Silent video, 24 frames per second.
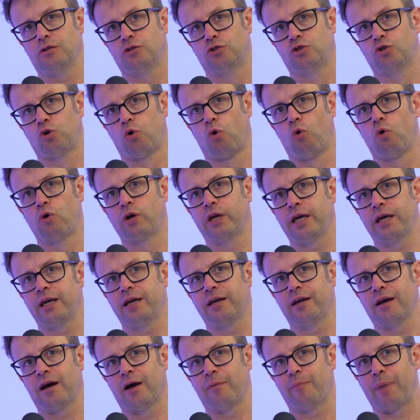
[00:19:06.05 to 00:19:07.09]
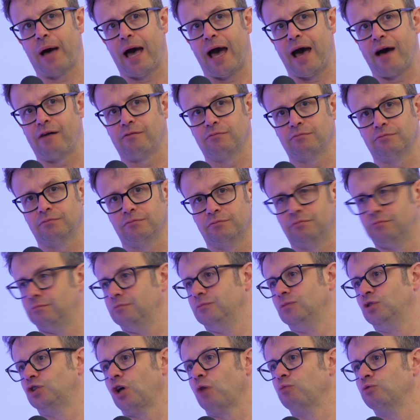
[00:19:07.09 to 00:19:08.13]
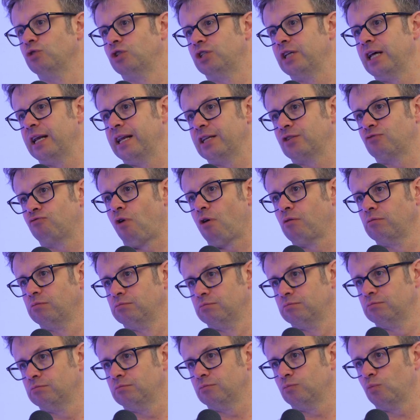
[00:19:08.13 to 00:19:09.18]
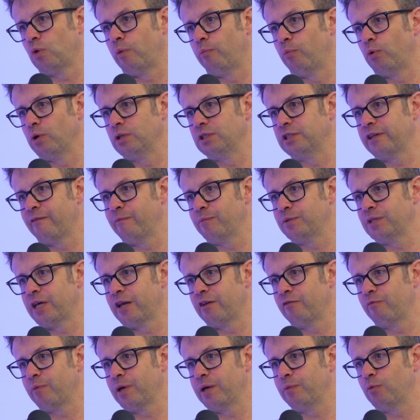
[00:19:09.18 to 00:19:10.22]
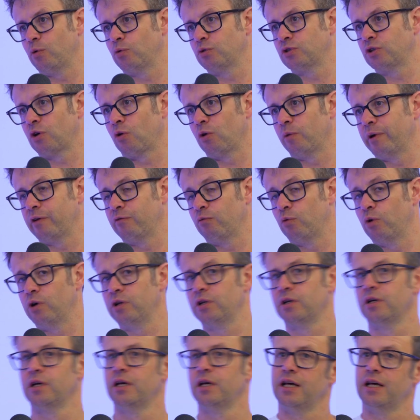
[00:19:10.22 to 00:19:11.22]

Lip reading: talking about don't steal, it's wrong, 1.7% of people stole a bit of wood,